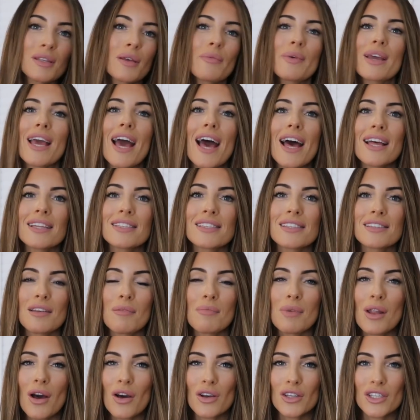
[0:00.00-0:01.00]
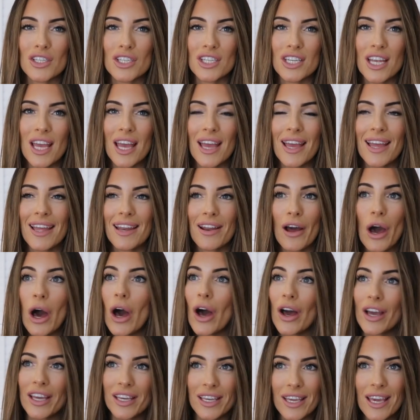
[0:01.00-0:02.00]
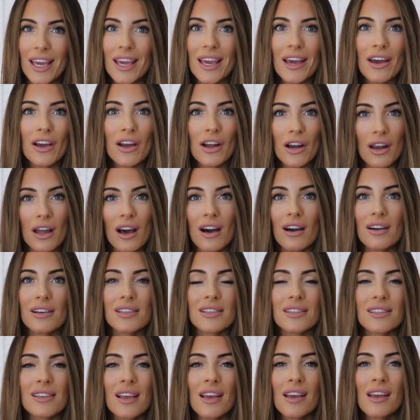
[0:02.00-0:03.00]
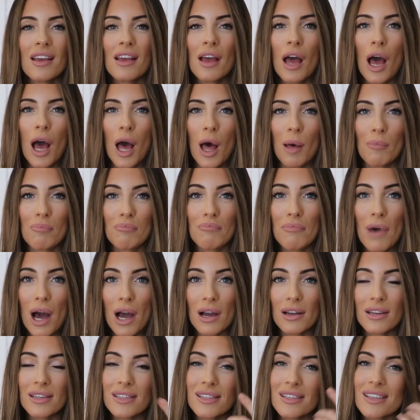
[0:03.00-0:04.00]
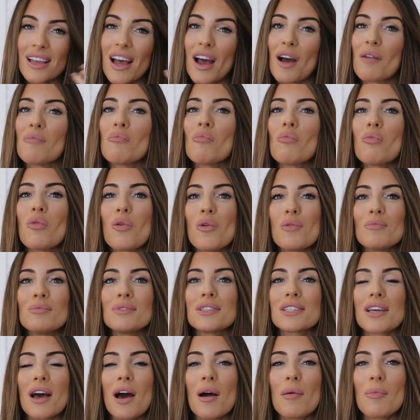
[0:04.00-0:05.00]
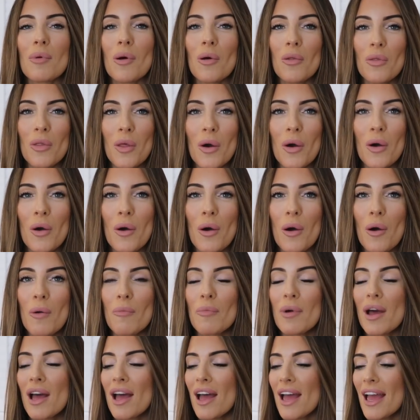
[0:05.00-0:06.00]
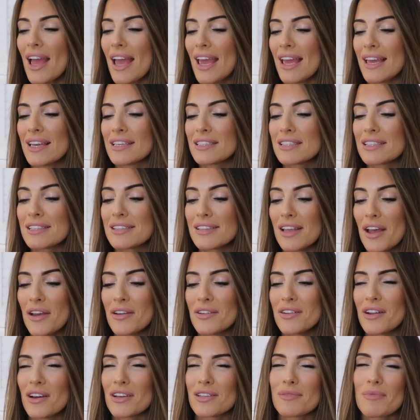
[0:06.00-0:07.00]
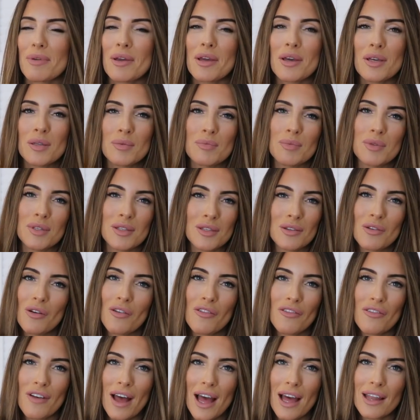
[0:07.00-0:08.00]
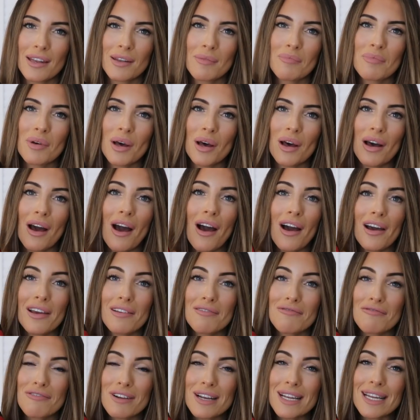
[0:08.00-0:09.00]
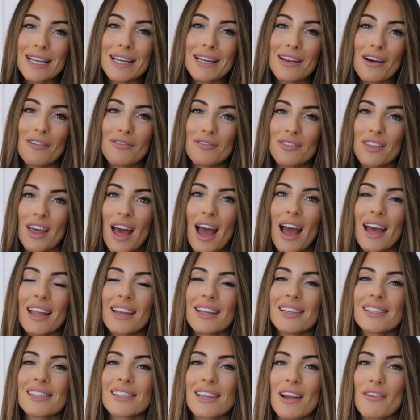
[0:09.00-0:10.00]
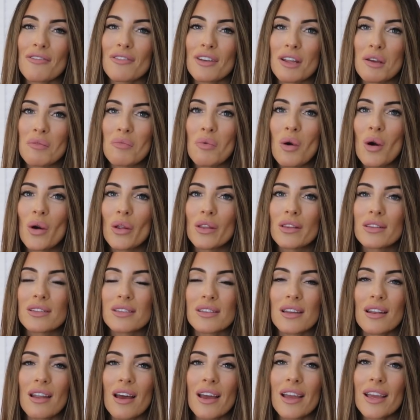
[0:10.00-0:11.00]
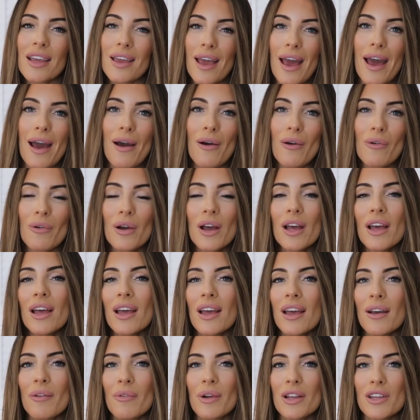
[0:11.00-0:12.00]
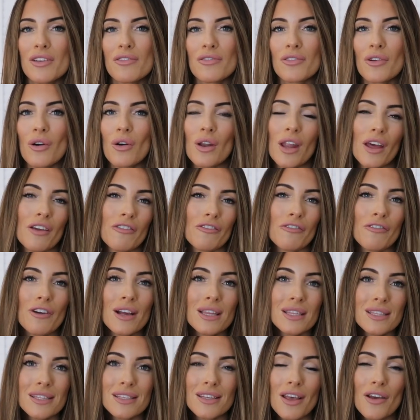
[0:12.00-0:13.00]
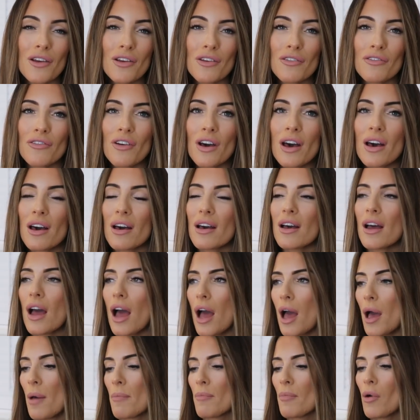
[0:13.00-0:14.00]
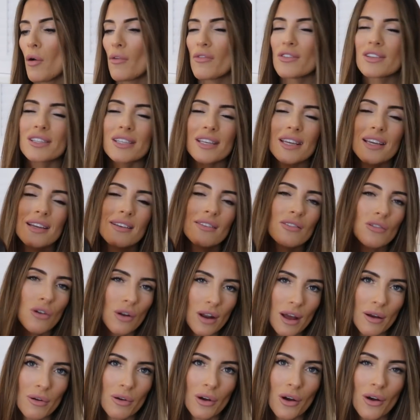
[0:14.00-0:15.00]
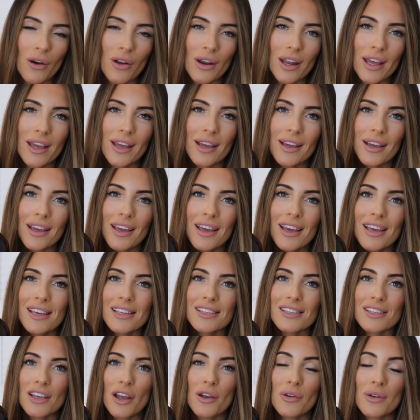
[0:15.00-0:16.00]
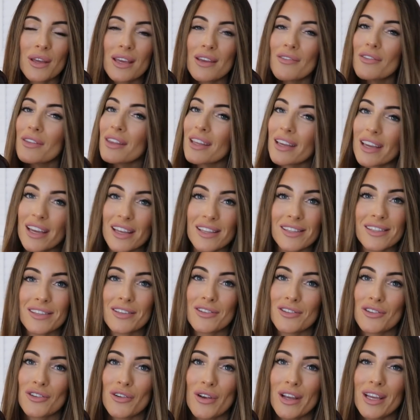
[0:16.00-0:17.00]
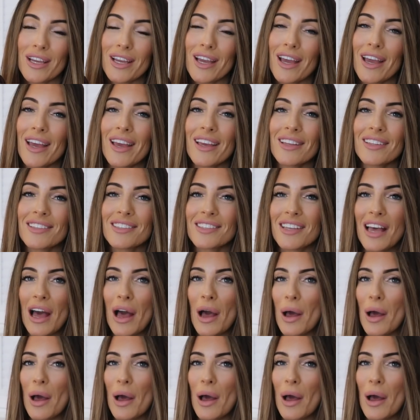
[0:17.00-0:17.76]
So we had some last year in our Ikea glass mugs, warmed up on the hob. It's so nice. My husband's not a fan, but I really love that, and it's definitely one to like get out when you've got like friends over. Obviously non-alcoholic, so even the kids can drink it.